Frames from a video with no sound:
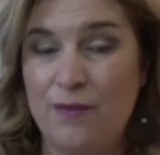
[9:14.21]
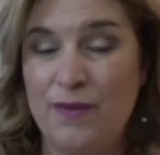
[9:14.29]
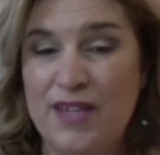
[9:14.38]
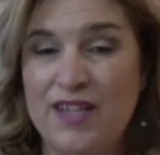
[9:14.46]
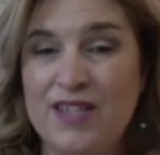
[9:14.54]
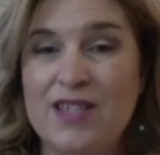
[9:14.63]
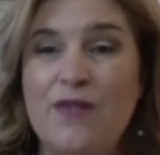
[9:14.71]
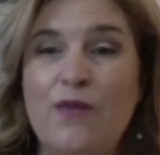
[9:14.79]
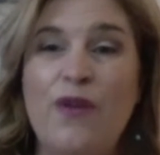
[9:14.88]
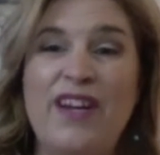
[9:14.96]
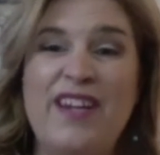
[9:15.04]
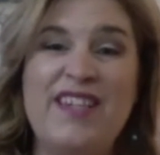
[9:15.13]
Because
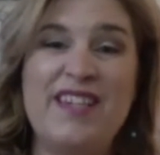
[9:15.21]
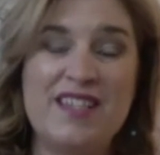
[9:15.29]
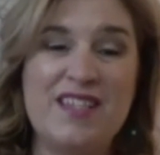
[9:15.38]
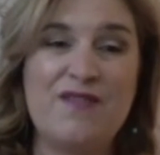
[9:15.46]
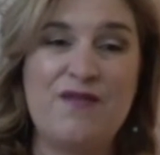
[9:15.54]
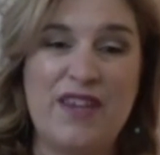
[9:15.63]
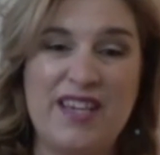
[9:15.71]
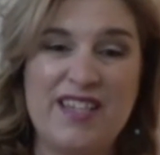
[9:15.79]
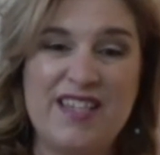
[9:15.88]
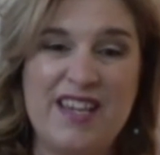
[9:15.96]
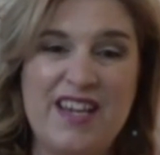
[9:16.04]
when it doesn't fit,